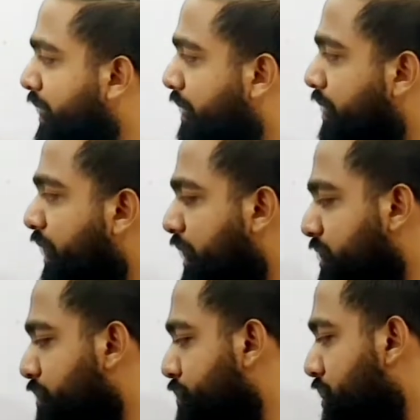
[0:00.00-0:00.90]
then the
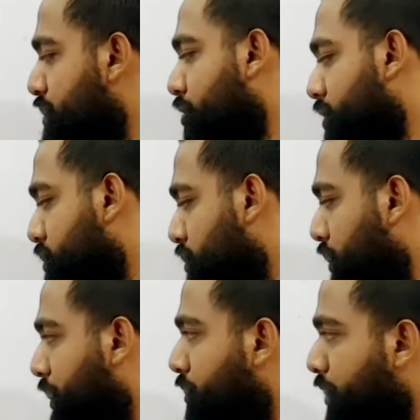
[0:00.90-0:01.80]
consumption is also
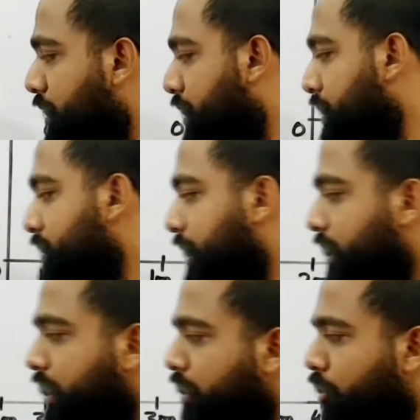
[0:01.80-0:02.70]
going to increase
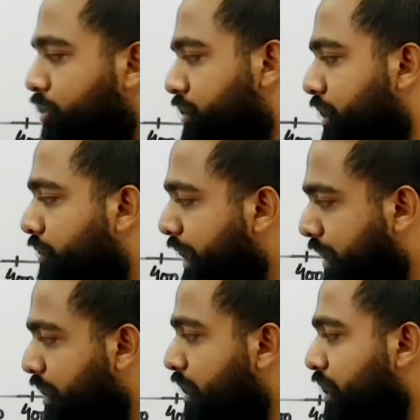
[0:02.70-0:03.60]
at a constant
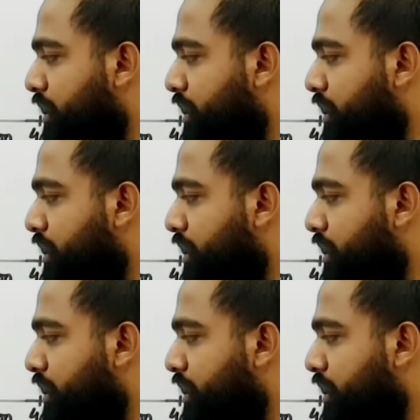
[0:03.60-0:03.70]
rate.